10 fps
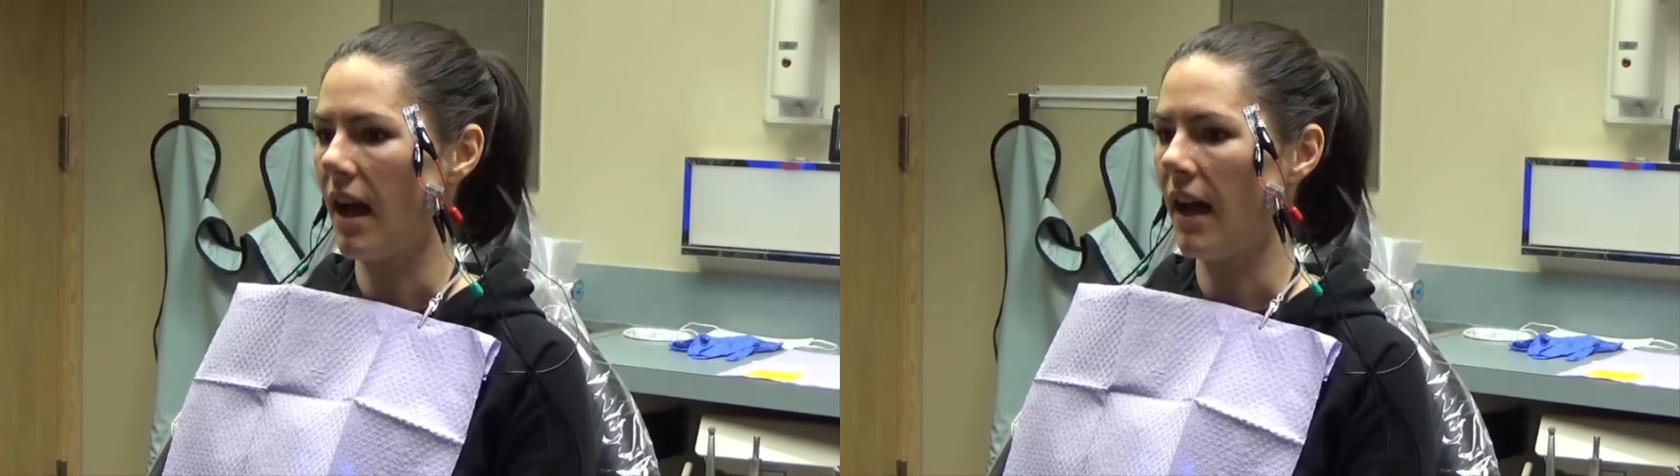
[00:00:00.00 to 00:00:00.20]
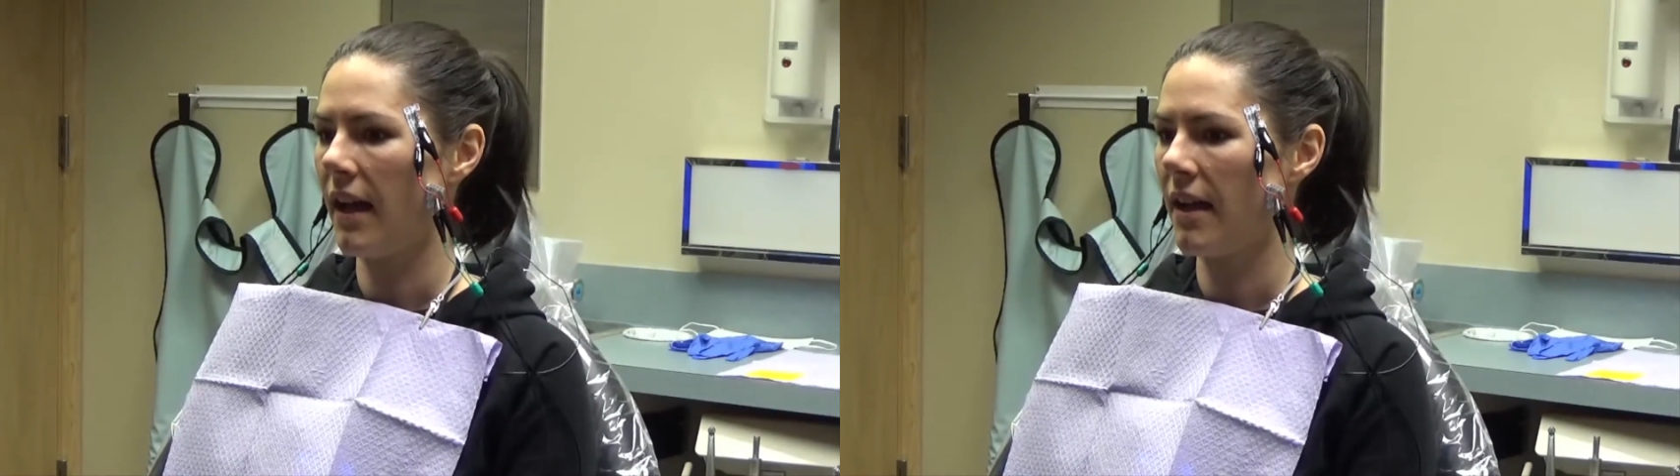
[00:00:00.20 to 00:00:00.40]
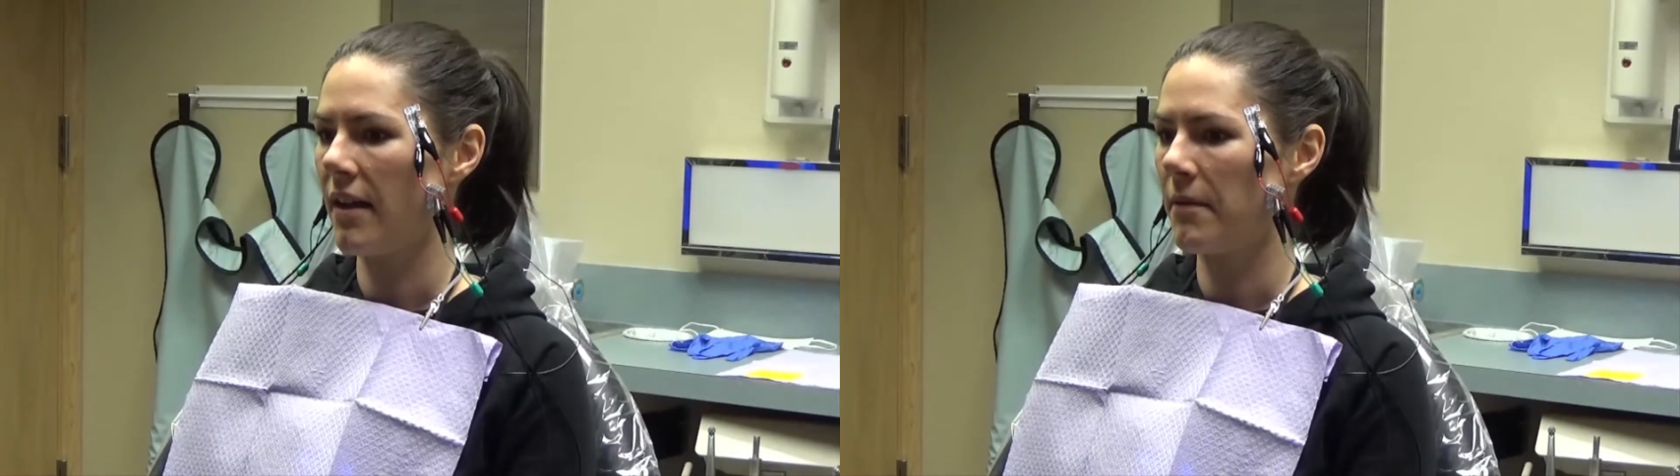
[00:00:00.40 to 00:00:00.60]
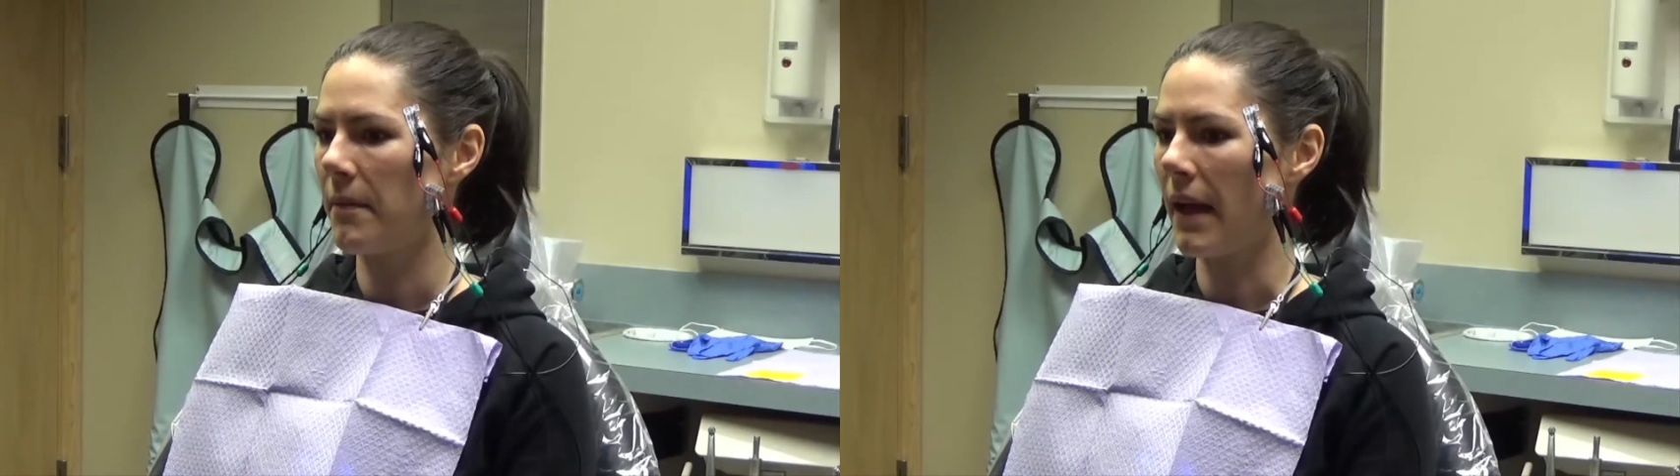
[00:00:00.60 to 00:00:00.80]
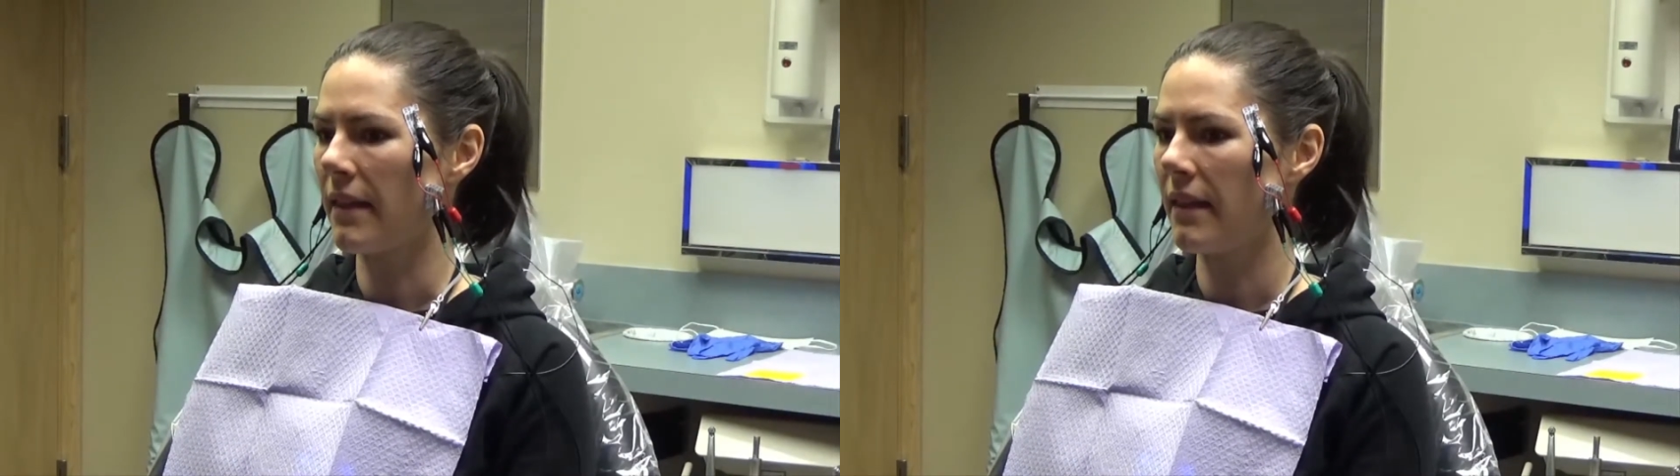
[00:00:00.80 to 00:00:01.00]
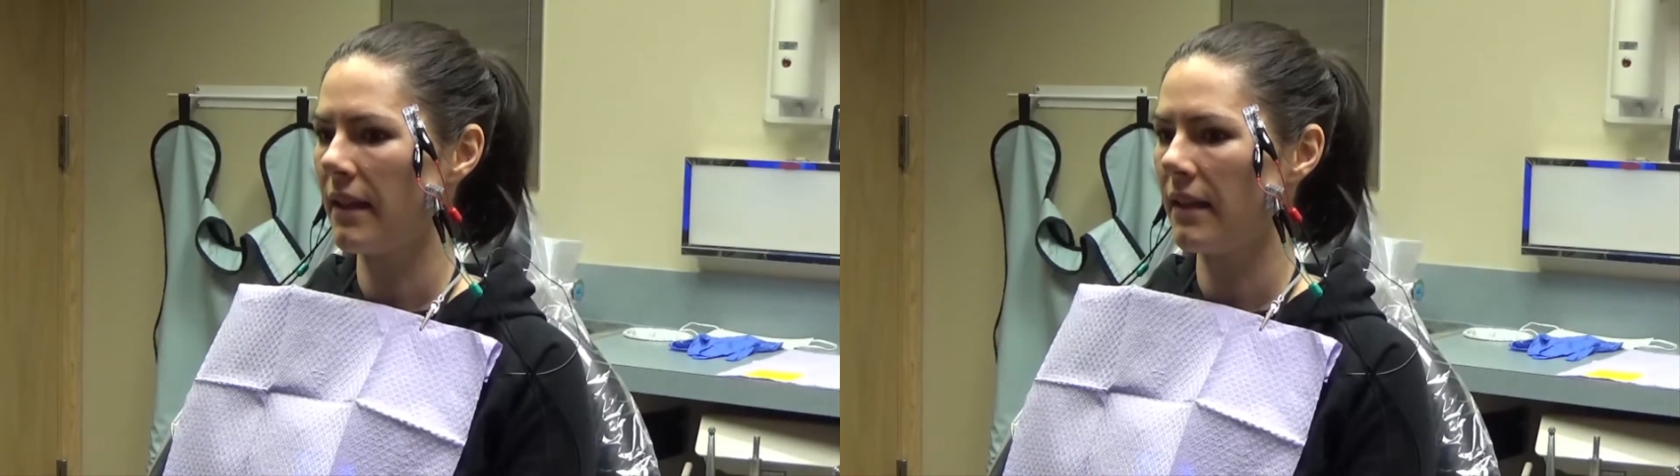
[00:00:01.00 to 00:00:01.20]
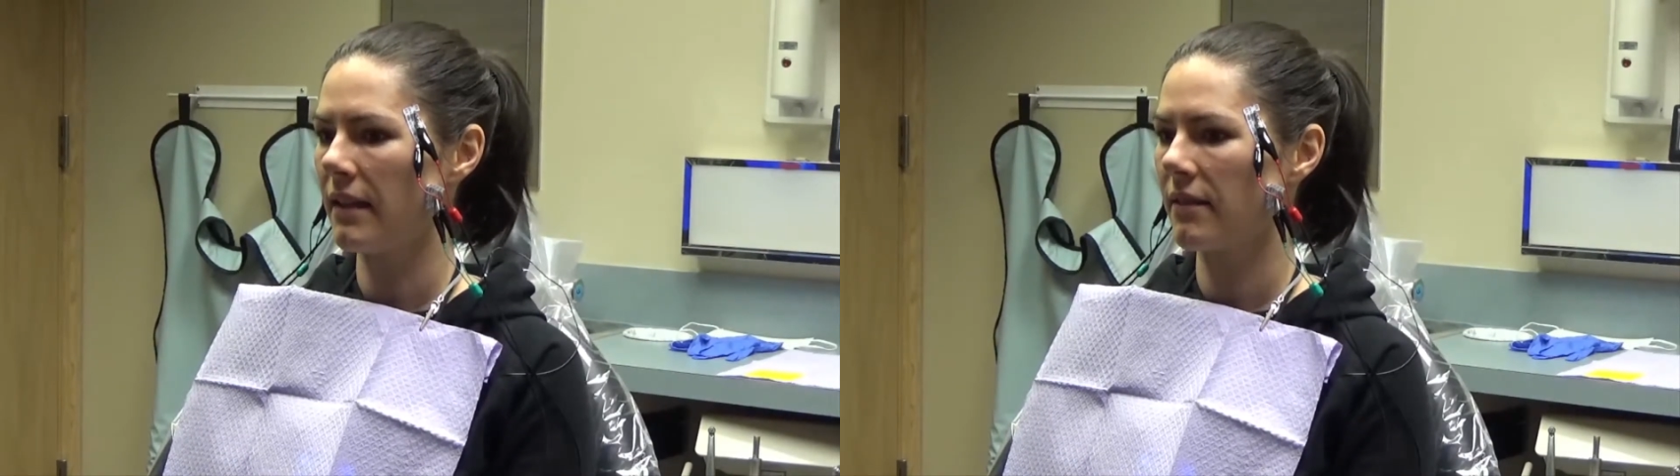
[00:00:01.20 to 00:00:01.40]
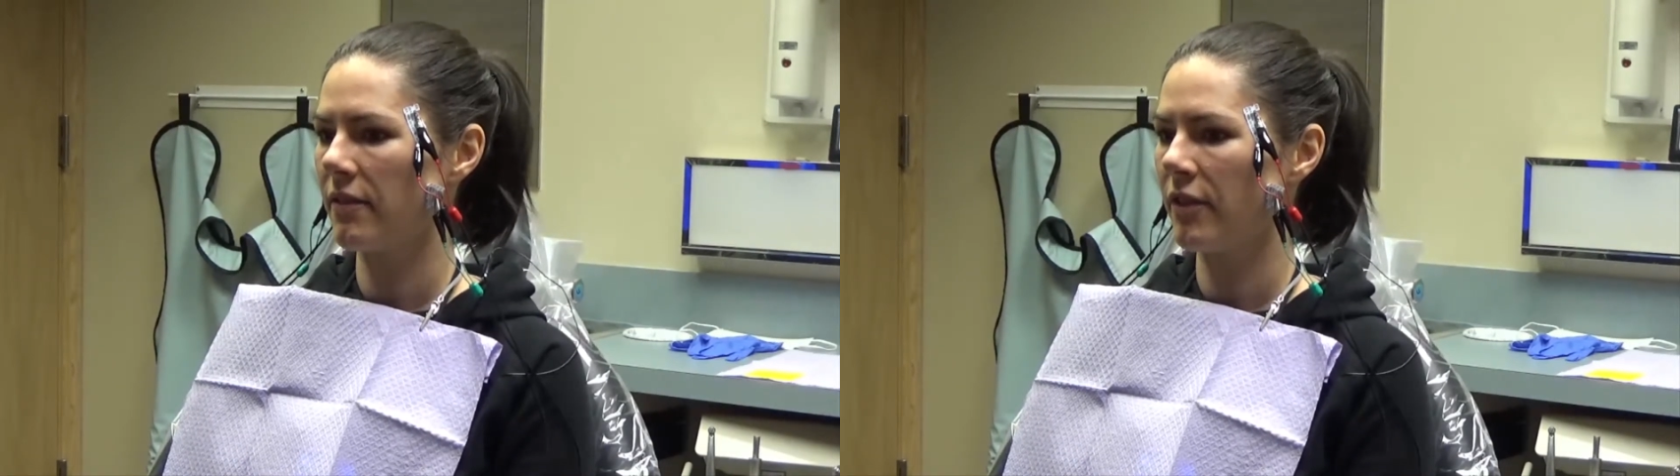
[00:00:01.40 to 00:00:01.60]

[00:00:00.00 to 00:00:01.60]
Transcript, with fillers: Um, I think